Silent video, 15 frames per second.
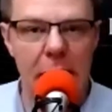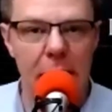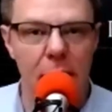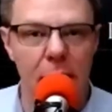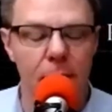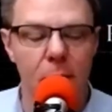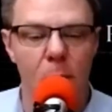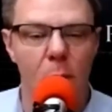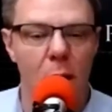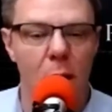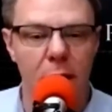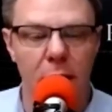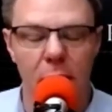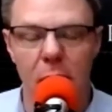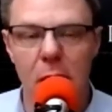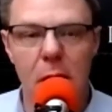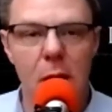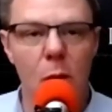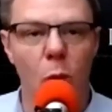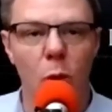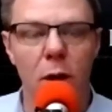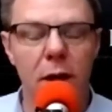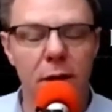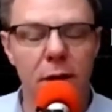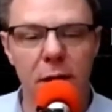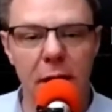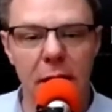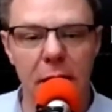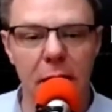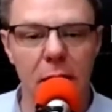of the market. We're not
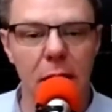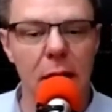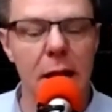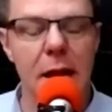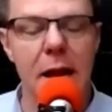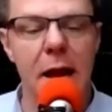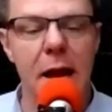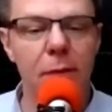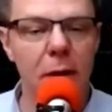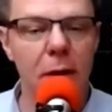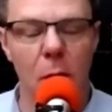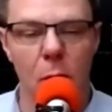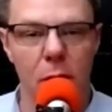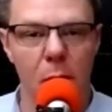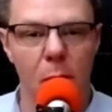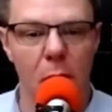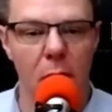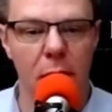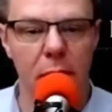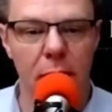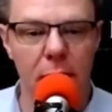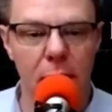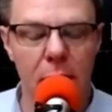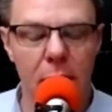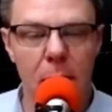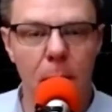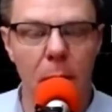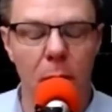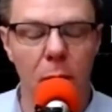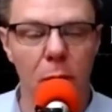saying never go in the market,
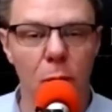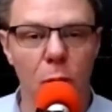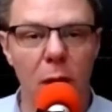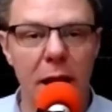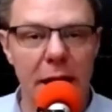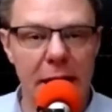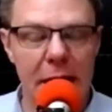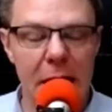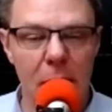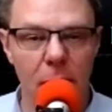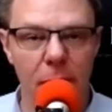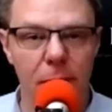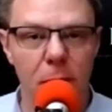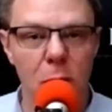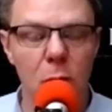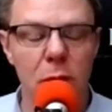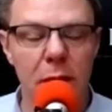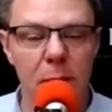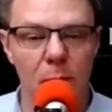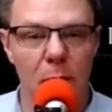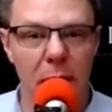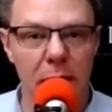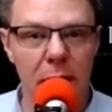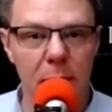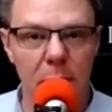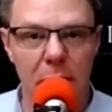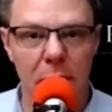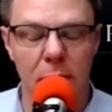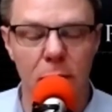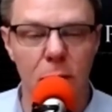but right now, if you need money
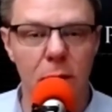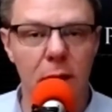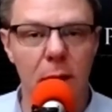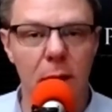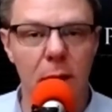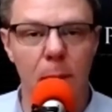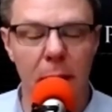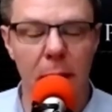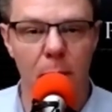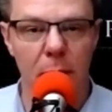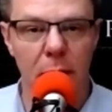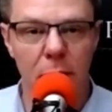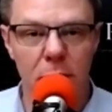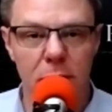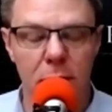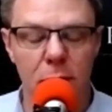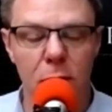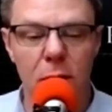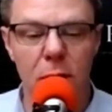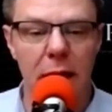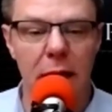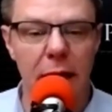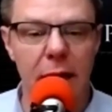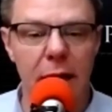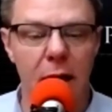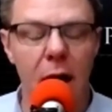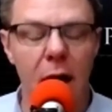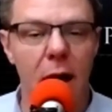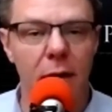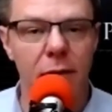because you need to pay your bills because you got laid
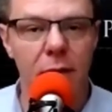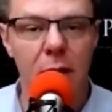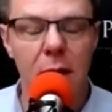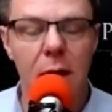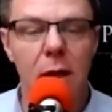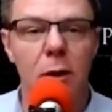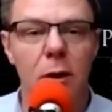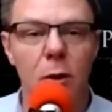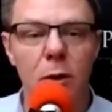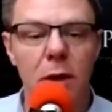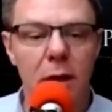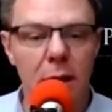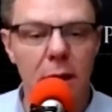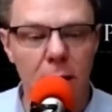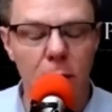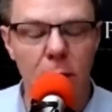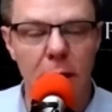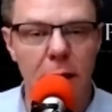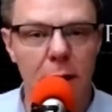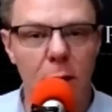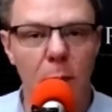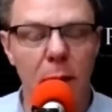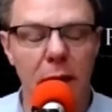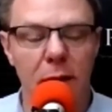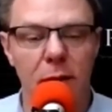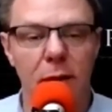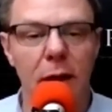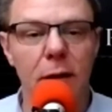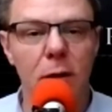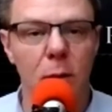off, you need it to be
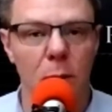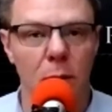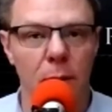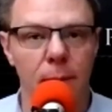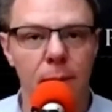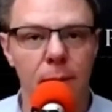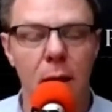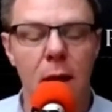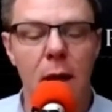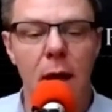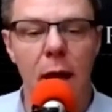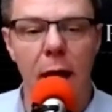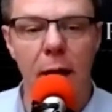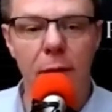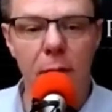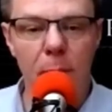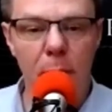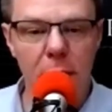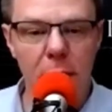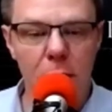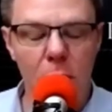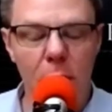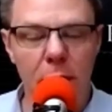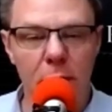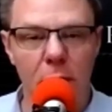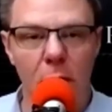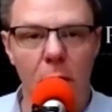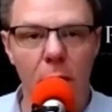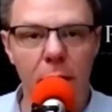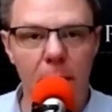accessible. Everybody who has
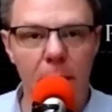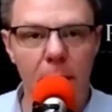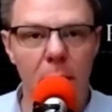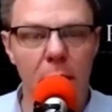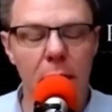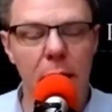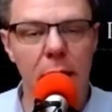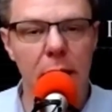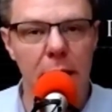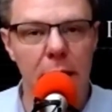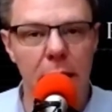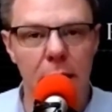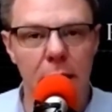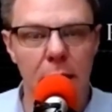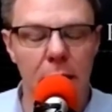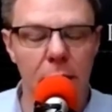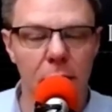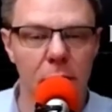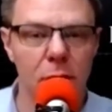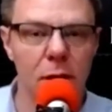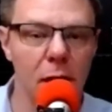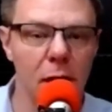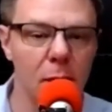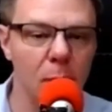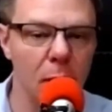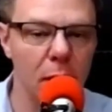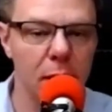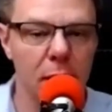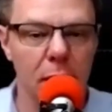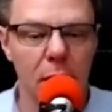all that money in the stock
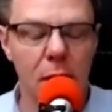market,